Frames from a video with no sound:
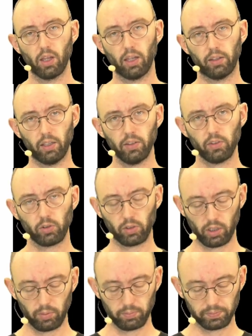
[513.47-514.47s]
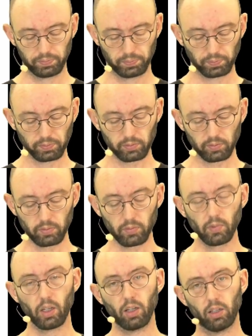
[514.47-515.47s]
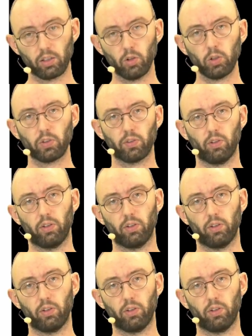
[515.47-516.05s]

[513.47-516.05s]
In the histogram, it looks